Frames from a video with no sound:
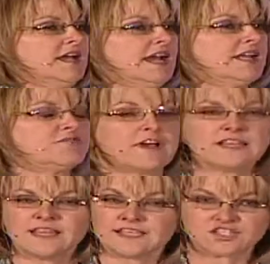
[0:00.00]
And
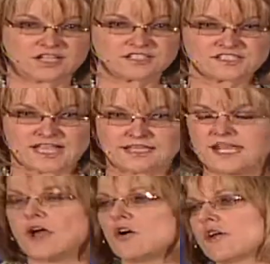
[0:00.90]
finally a judge said, yeah,
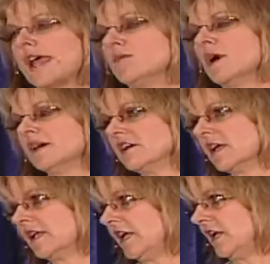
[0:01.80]
okay, well, you're
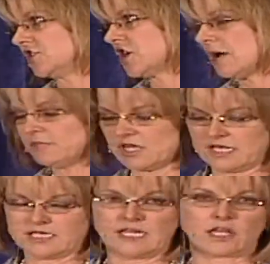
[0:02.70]
going to need a job, you're going to
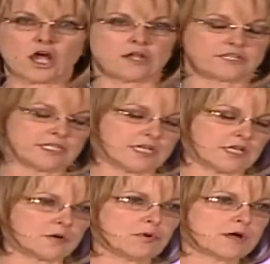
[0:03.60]
need a car, you need an
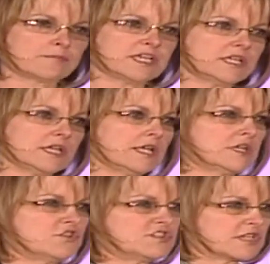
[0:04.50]
apartment, you need a
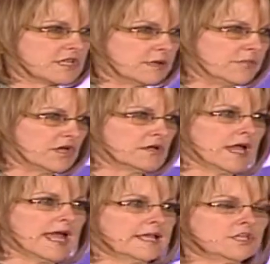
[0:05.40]
utility bill,
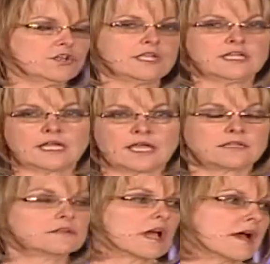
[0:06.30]
and you need to
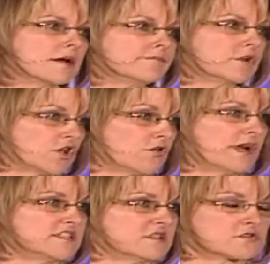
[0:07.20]
get good
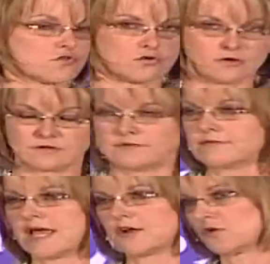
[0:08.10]
grades in school, and
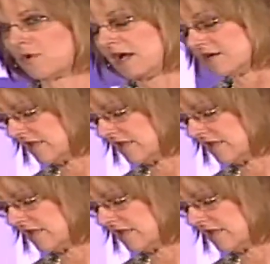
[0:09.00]
I don't know what else